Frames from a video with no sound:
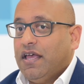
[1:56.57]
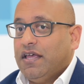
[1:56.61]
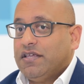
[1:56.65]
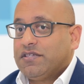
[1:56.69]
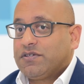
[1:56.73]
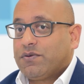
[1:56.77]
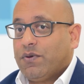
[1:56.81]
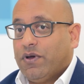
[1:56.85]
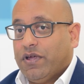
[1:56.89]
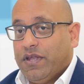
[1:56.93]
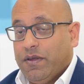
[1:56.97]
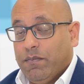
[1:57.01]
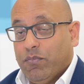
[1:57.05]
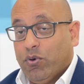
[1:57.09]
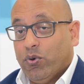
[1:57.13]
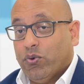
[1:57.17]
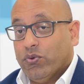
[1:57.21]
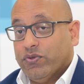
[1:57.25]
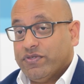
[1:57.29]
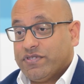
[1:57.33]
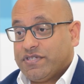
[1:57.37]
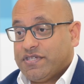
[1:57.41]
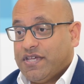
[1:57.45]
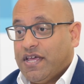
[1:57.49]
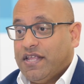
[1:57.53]
It's quite an
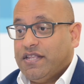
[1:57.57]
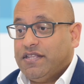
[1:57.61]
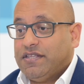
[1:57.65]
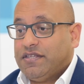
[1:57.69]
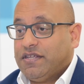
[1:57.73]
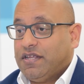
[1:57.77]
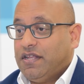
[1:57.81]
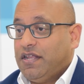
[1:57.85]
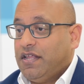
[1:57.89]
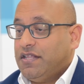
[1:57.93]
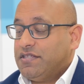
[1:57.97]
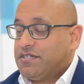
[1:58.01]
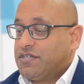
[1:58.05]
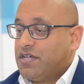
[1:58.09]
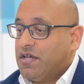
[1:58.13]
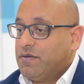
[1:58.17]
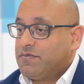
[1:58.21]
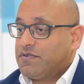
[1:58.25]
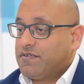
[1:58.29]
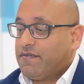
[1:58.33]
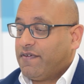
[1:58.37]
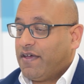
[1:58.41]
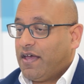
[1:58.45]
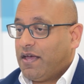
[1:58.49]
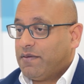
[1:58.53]
important tendon in
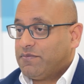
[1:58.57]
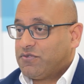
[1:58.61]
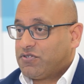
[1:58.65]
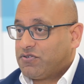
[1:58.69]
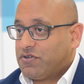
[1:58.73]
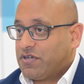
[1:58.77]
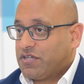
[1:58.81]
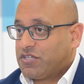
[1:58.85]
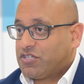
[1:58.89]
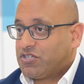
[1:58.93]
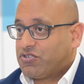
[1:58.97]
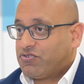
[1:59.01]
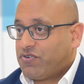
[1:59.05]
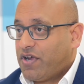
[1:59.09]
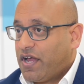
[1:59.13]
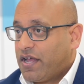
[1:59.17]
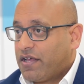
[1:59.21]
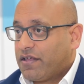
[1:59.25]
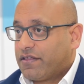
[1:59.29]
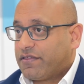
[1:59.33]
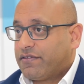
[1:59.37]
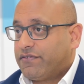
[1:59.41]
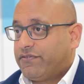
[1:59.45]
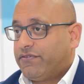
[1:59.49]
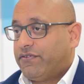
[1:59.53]
terms of hamstring
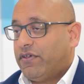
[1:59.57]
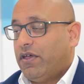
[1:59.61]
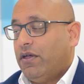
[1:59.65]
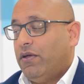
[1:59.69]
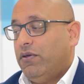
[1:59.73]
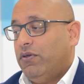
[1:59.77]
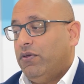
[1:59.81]
strength, so